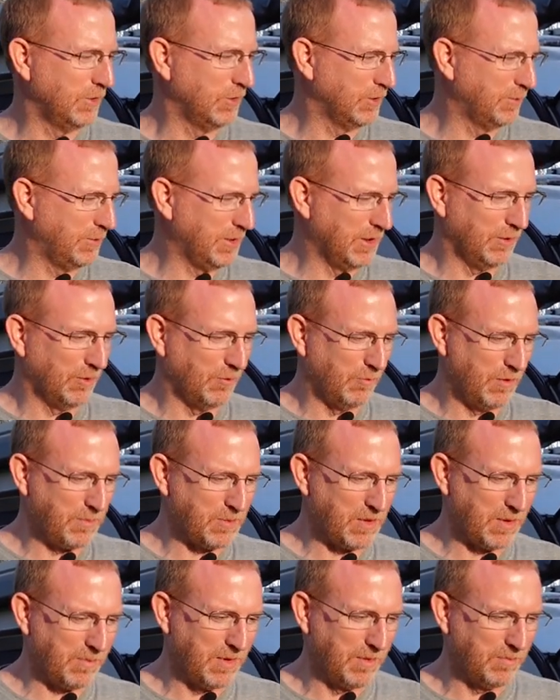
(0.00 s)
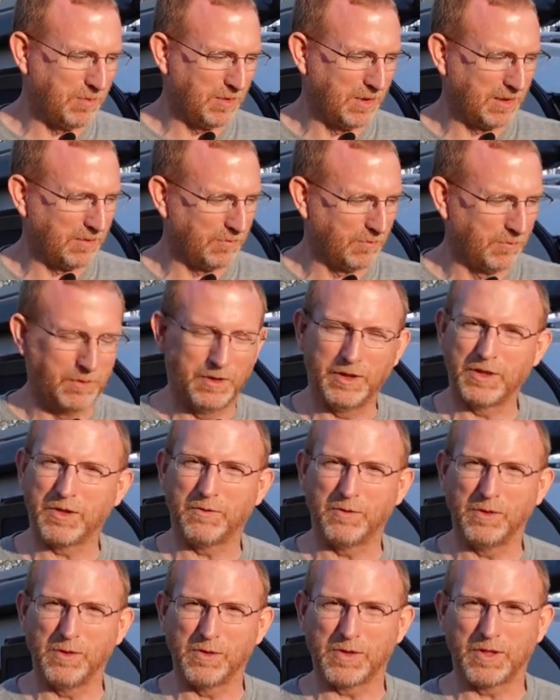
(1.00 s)
you'll be able to whip something up like this
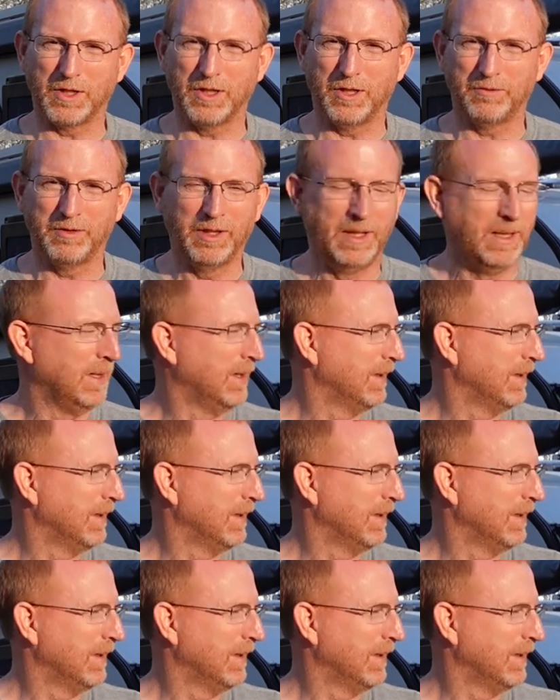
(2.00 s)
for yourself.